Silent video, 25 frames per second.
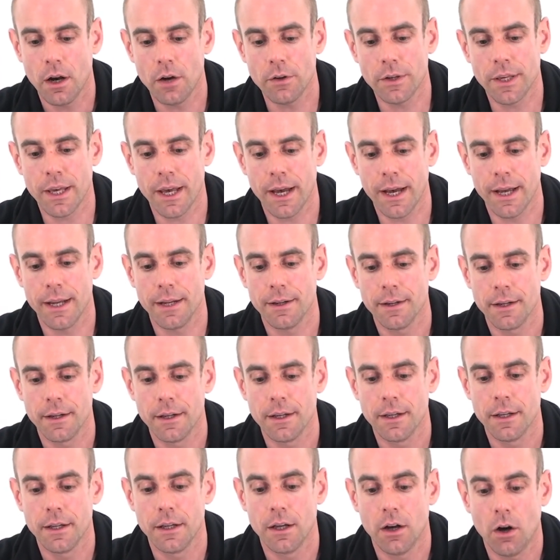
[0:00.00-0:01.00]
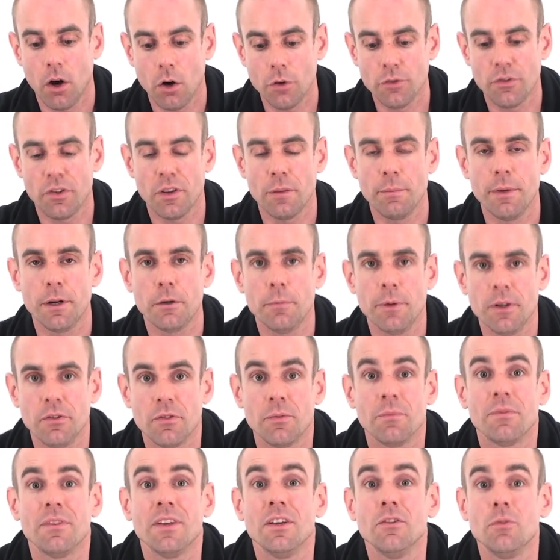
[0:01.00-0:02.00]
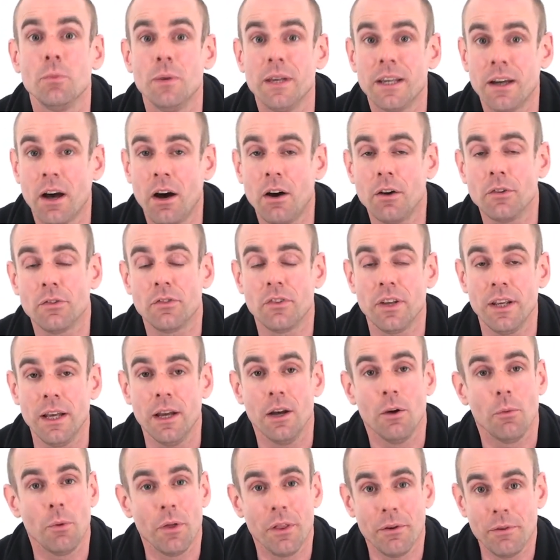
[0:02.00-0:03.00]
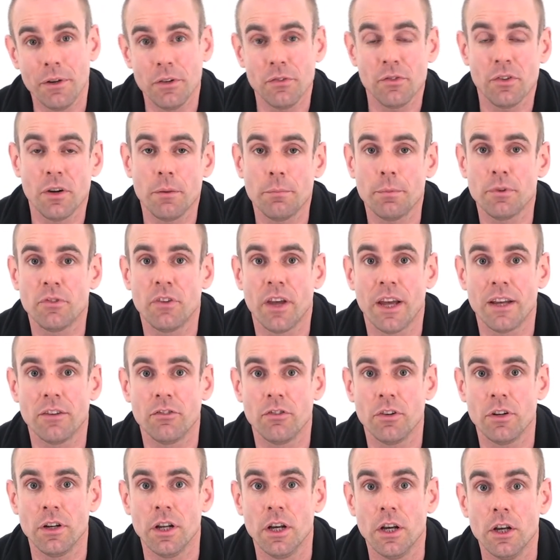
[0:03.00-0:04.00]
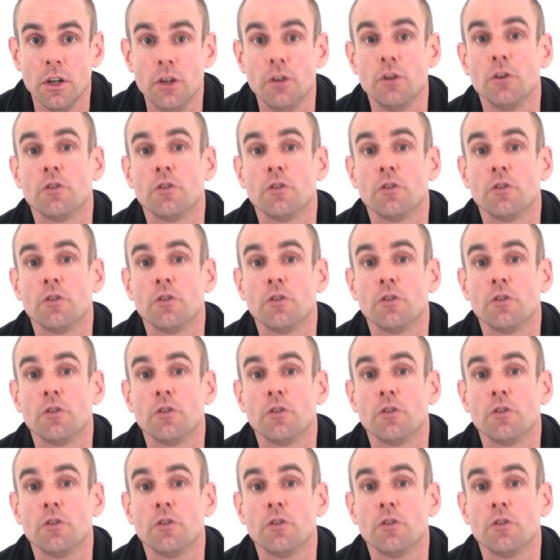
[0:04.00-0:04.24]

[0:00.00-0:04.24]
Okay. Onto the middle bit, some things we can't see. Well, there is some protection.